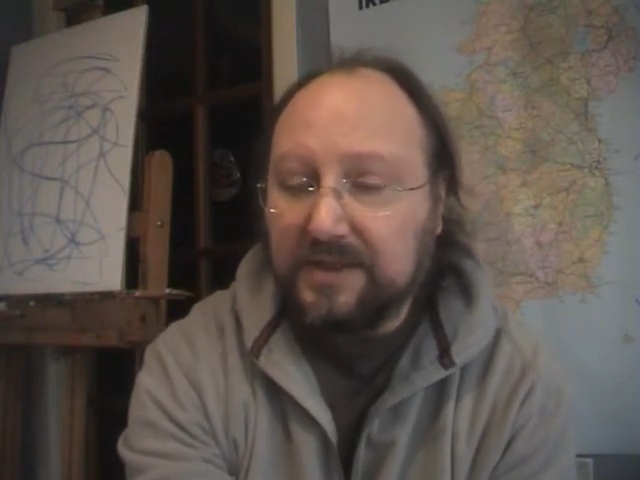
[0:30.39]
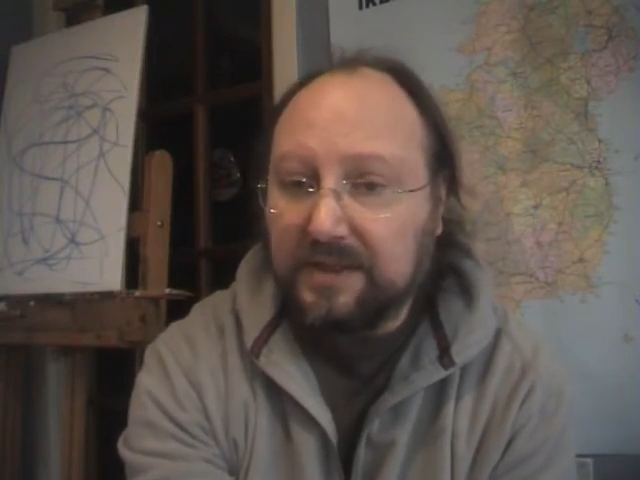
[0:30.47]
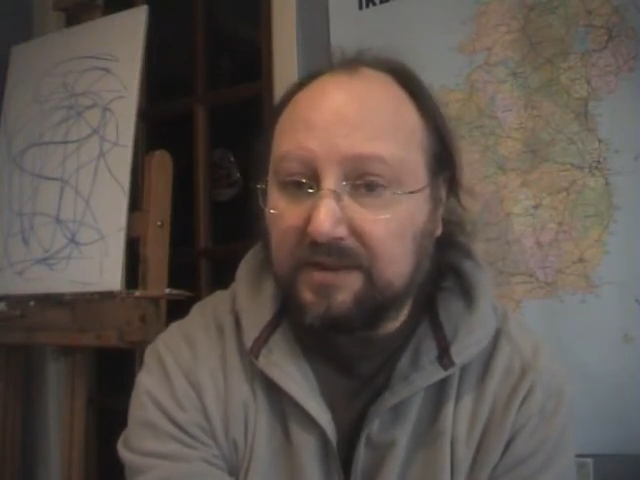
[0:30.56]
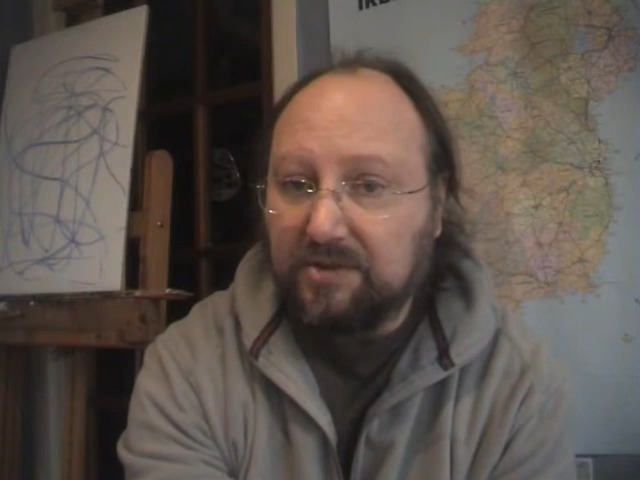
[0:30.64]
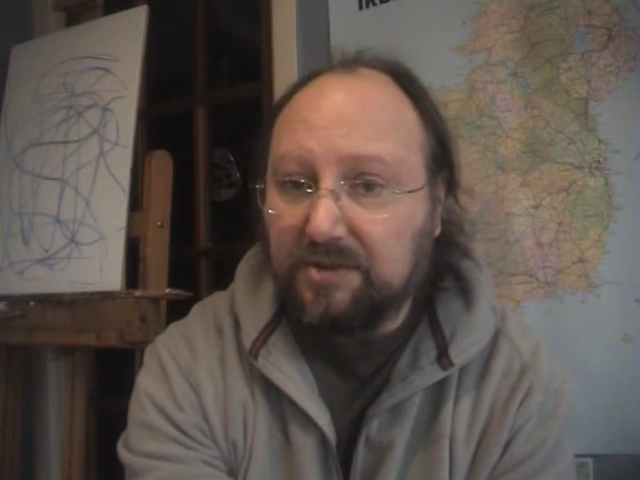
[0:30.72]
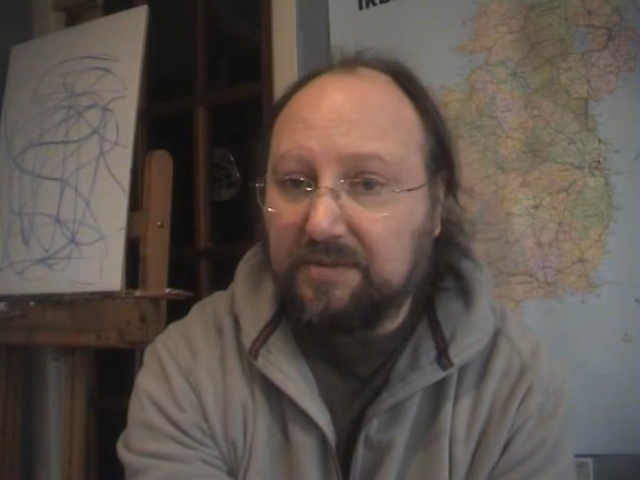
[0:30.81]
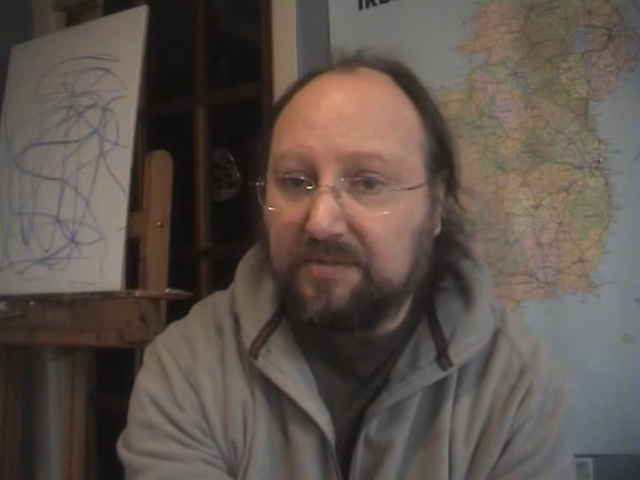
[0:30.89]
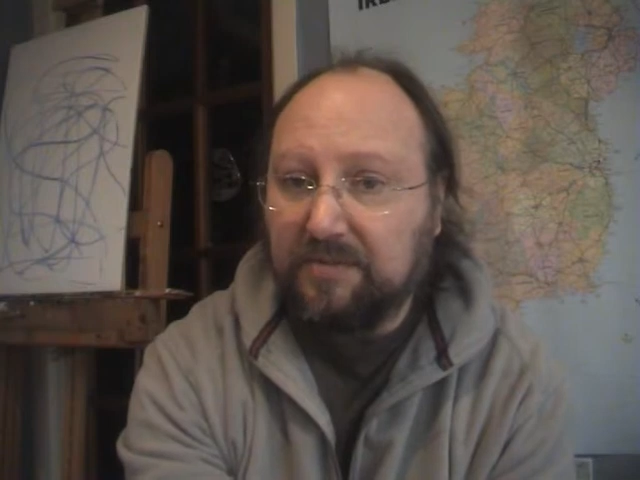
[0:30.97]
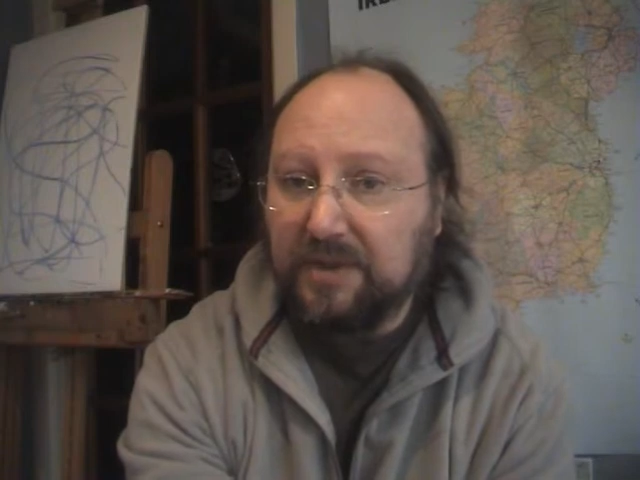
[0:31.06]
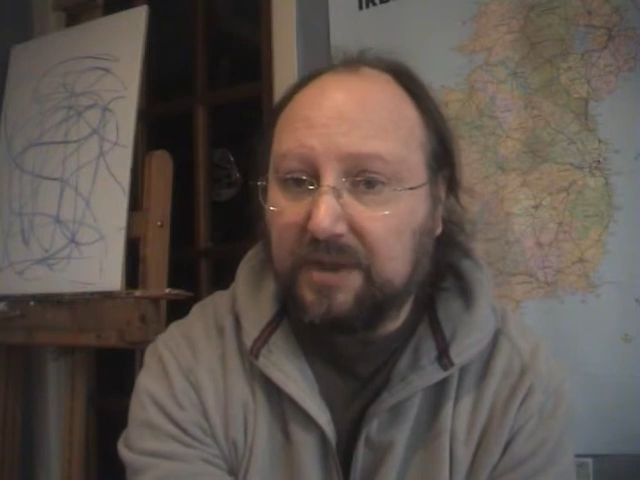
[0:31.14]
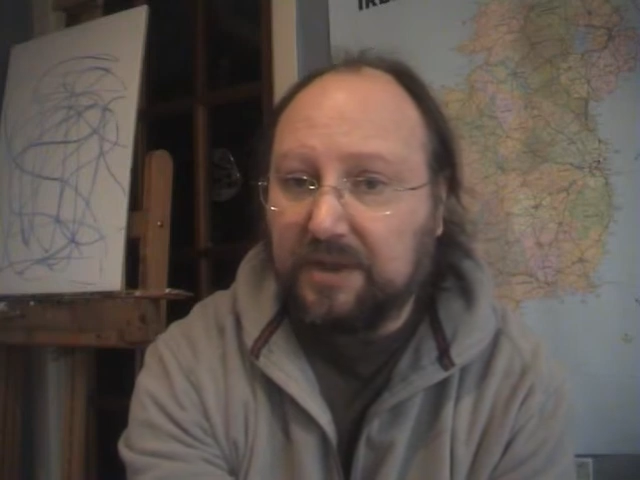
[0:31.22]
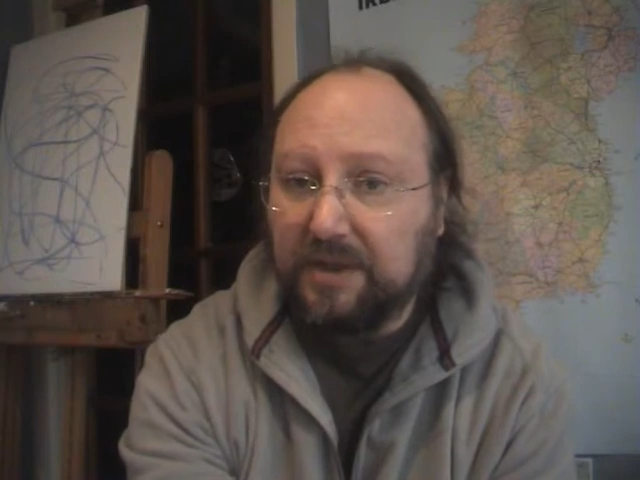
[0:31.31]
syndrome
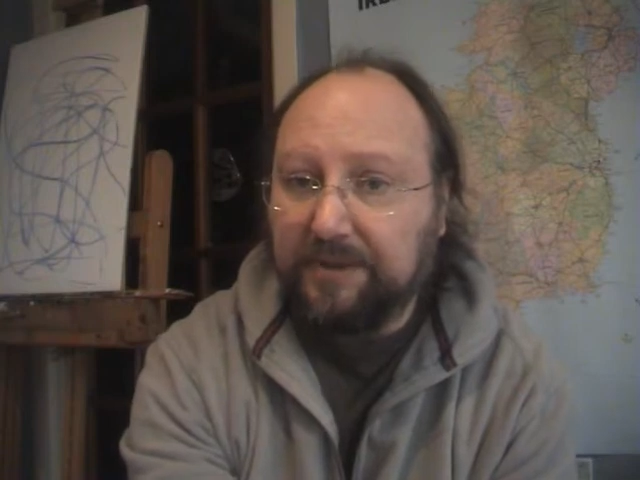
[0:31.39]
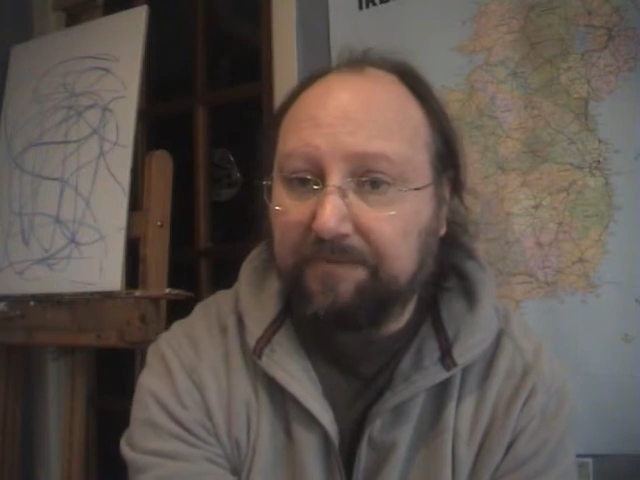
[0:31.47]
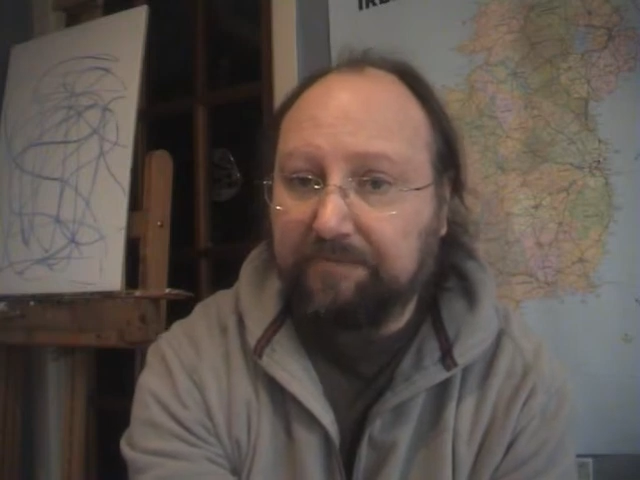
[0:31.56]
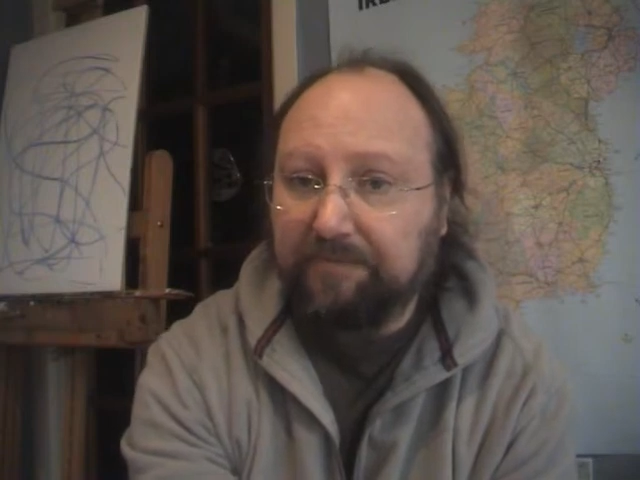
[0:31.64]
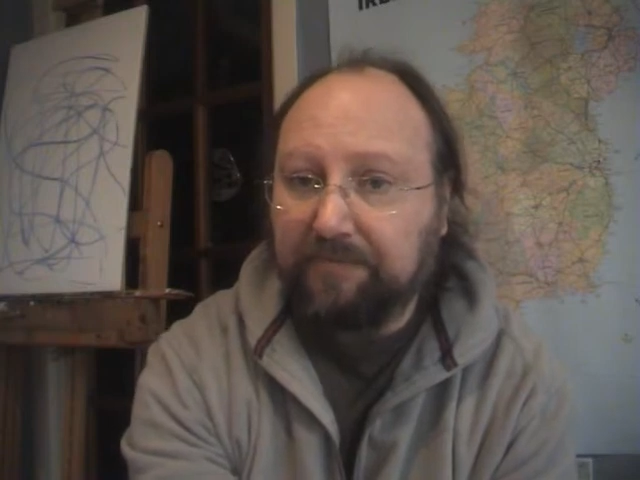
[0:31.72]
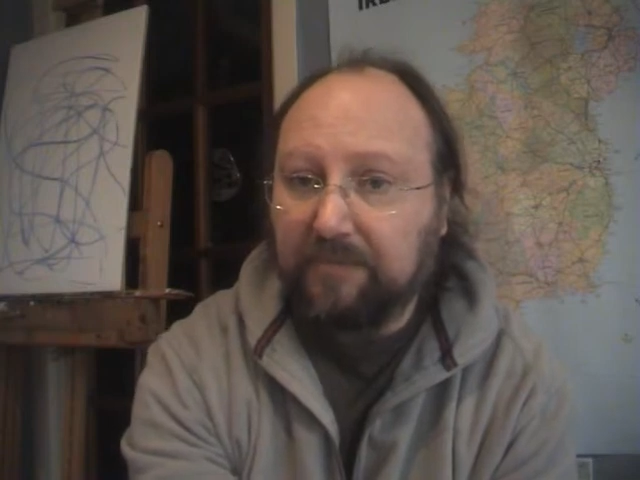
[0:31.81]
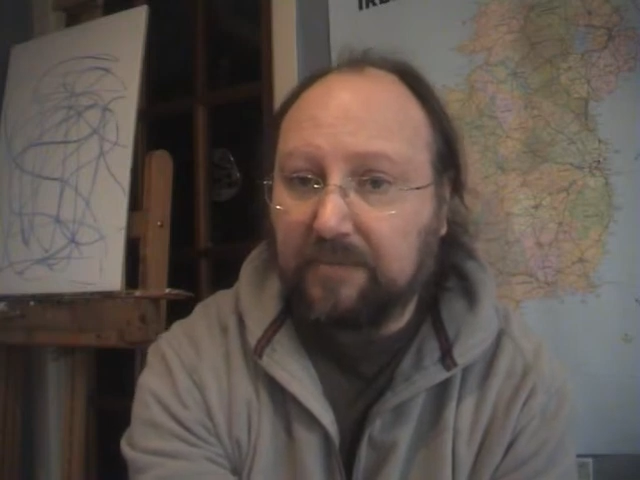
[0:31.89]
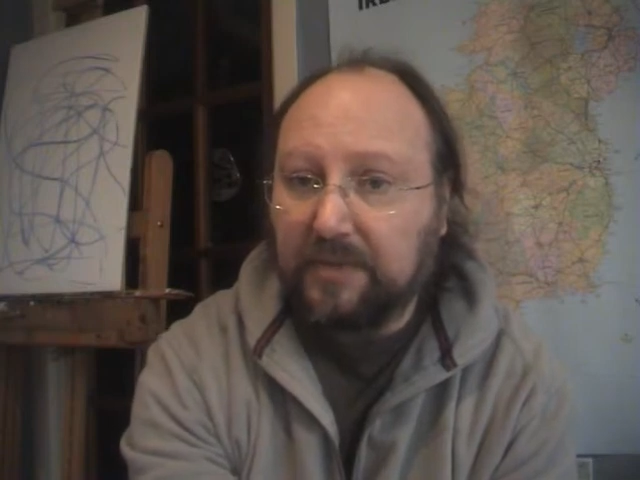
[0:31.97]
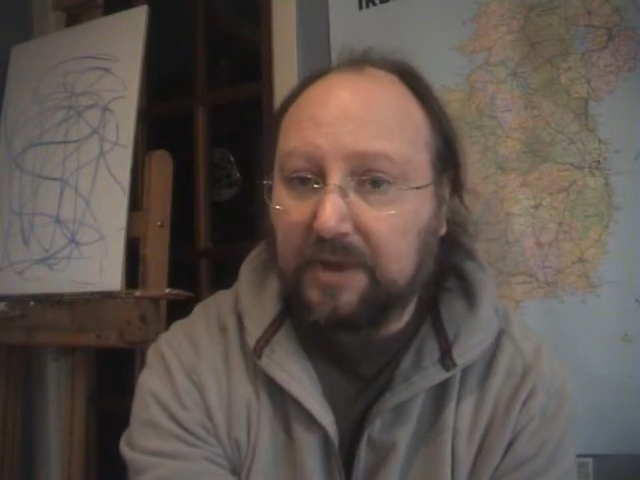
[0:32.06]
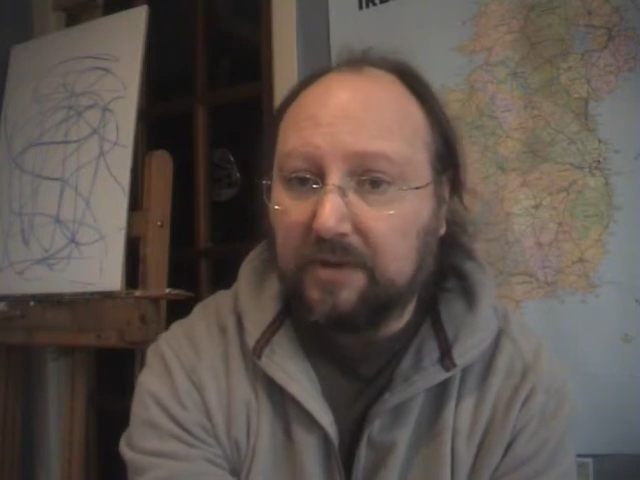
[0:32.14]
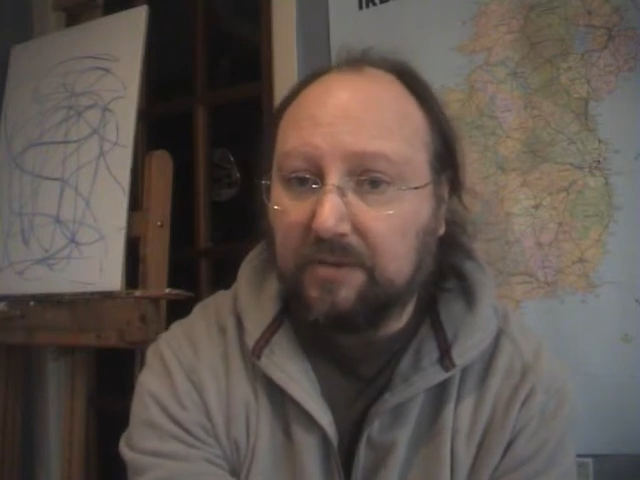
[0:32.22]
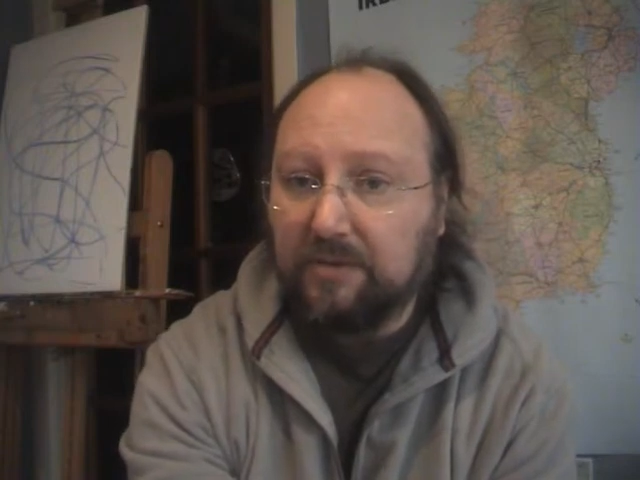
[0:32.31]

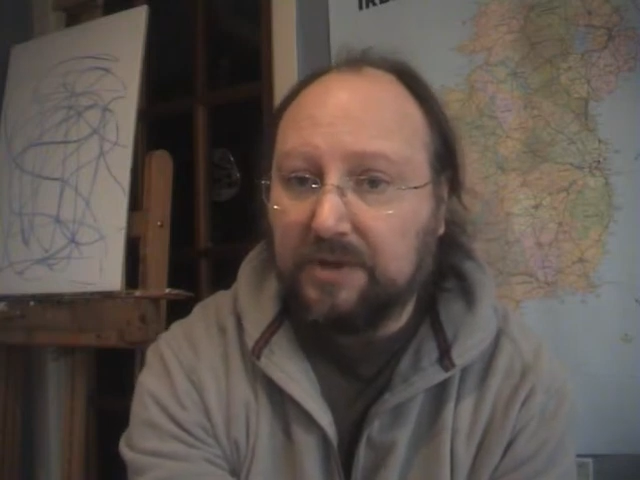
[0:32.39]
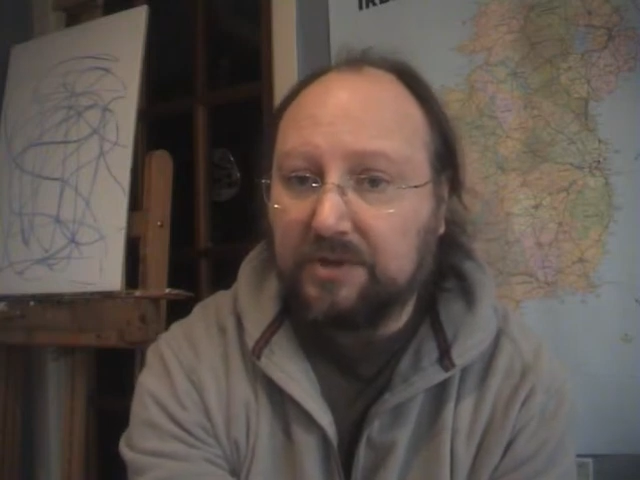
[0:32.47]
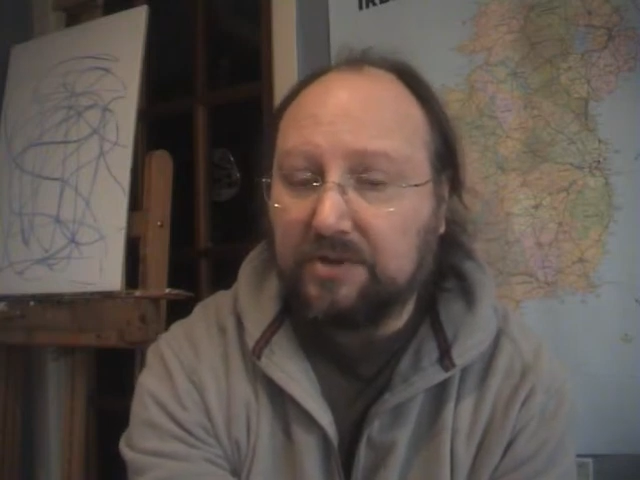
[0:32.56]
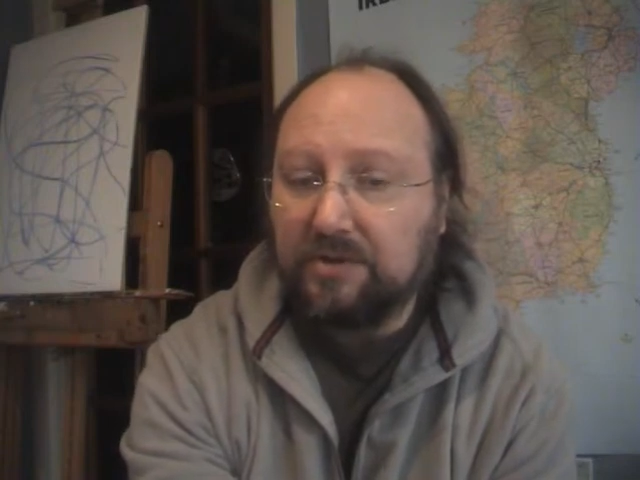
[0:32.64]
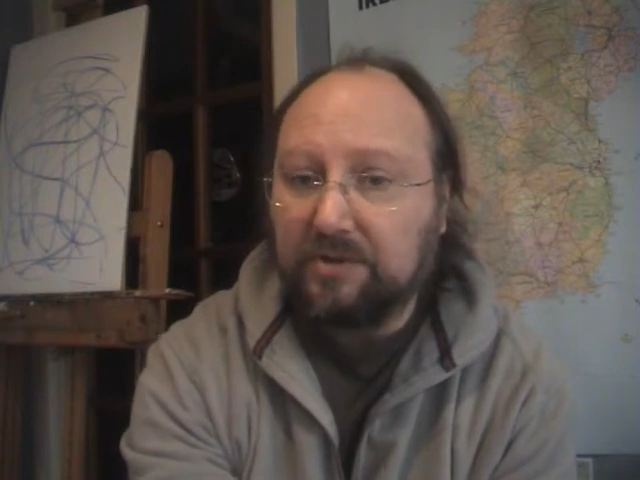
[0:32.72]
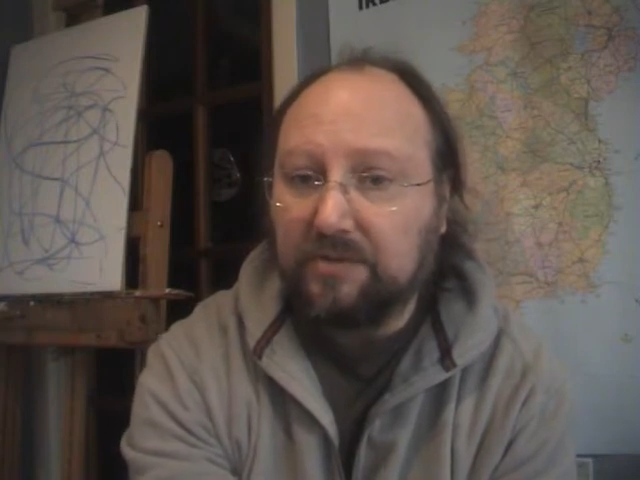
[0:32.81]
which